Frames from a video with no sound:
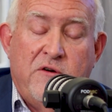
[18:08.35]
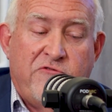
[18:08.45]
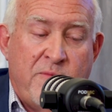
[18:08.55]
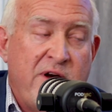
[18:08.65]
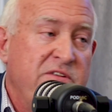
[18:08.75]

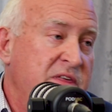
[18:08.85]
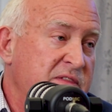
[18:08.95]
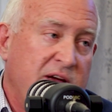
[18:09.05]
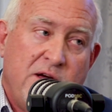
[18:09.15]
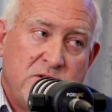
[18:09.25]
From
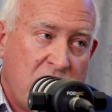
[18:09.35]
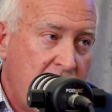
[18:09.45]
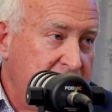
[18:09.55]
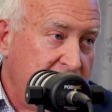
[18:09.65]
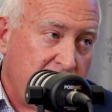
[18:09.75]
everything that goes
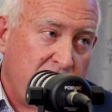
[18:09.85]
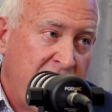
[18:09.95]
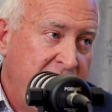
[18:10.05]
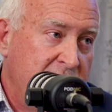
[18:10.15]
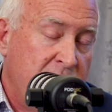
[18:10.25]
on here,
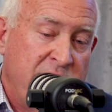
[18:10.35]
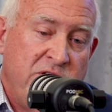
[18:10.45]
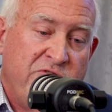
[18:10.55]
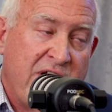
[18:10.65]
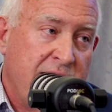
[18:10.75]
right? I
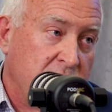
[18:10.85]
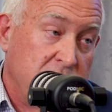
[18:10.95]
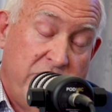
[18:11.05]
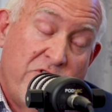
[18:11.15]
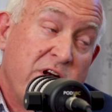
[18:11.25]
mean, you've
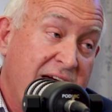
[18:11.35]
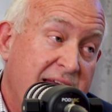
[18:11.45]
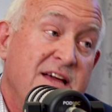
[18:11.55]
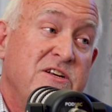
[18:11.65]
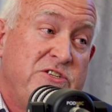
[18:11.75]
already
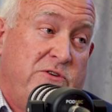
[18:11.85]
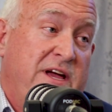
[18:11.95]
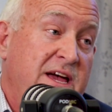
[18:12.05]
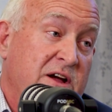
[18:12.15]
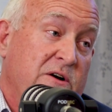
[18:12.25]
got
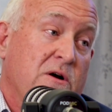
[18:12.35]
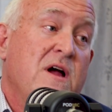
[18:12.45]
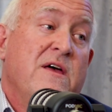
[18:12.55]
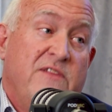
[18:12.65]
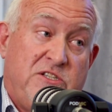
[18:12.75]
industry here
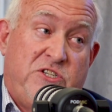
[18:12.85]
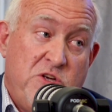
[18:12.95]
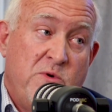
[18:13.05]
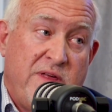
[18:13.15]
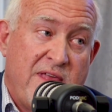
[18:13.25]
that's
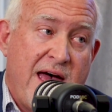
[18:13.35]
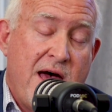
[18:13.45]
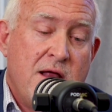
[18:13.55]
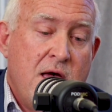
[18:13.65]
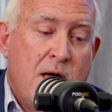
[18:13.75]
doing
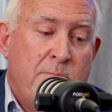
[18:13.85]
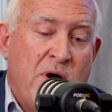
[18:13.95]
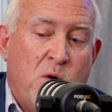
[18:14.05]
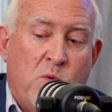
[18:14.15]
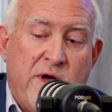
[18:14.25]
that.
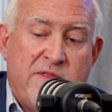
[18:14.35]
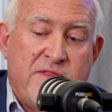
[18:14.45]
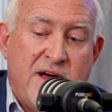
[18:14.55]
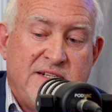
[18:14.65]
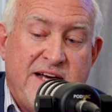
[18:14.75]
But
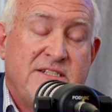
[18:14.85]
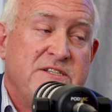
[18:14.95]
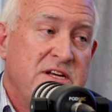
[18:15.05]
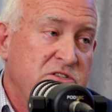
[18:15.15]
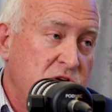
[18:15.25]
with
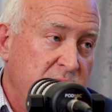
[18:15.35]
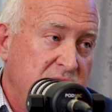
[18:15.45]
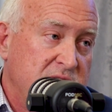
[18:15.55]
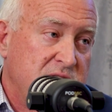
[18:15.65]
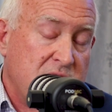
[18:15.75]
Texas
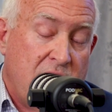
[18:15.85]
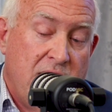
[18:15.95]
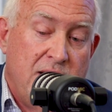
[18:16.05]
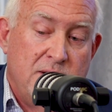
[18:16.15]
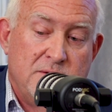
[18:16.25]
Instruments,
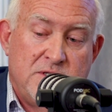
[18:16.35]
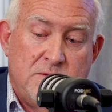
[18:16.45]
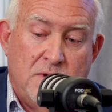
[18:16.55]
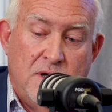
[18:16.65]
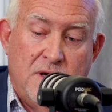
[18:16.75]

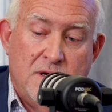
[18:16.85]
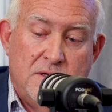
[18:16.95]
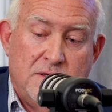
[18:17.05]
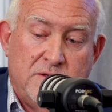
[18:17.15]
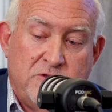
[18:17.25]

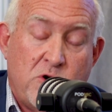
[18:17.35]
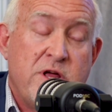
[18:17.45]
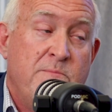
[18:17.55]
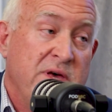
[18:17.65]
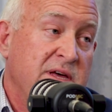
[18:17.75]

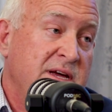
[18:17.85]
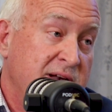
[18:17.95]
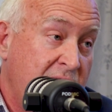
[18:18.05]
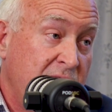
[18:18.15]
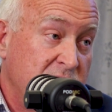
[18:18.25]
$30
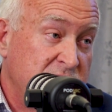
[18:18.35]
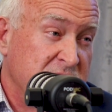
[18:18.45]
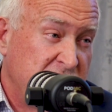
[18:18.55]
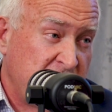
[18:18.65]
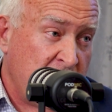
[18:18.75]
billion
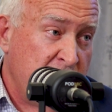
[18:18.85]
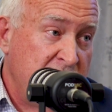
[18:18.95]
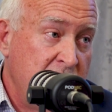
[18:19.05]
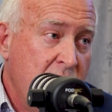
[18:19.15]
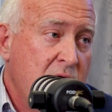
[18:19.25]
in Sherman,